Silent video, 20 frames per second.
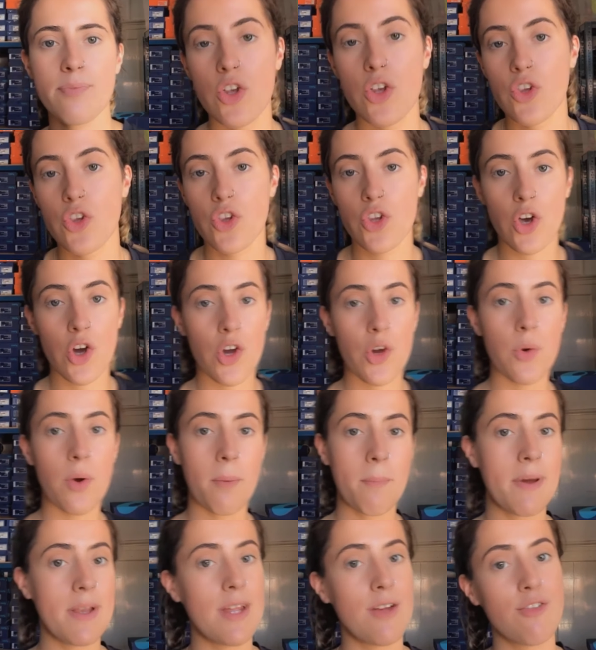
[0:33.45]
So
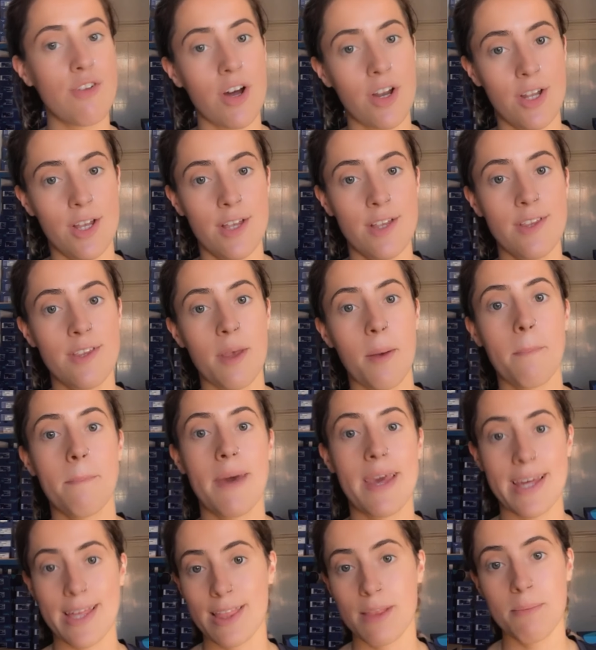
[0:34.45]
many runners
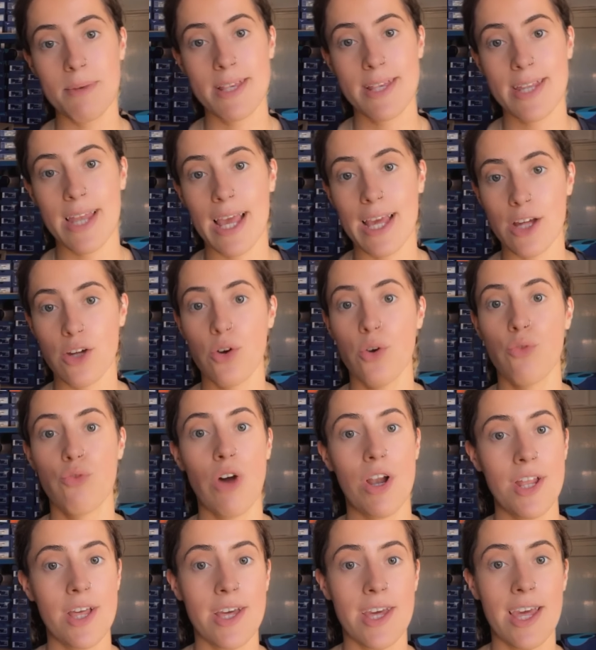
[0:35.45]
make the mistake of
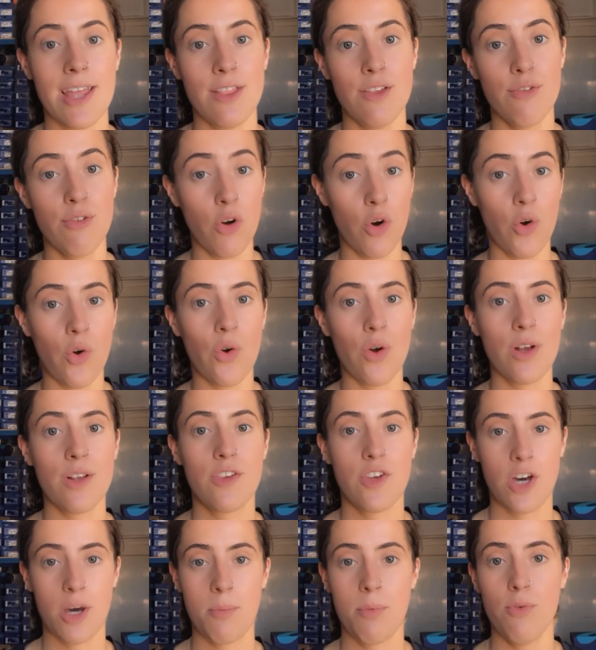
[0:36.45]
running in the wrong
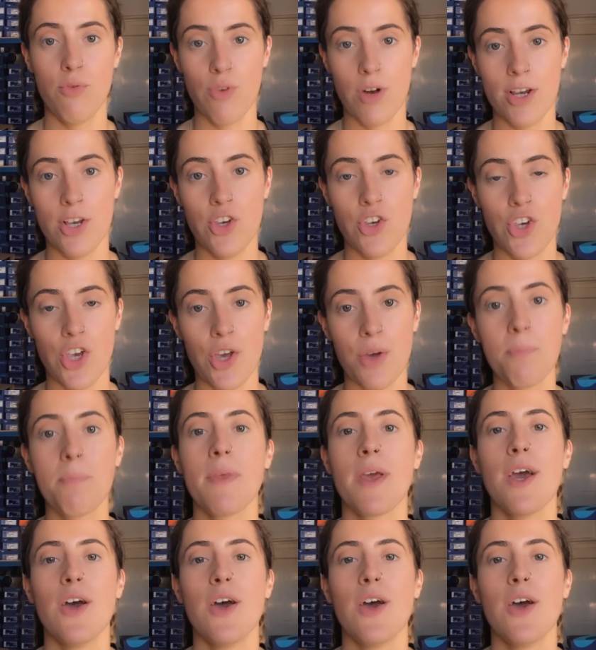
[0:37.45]
type of running shoe.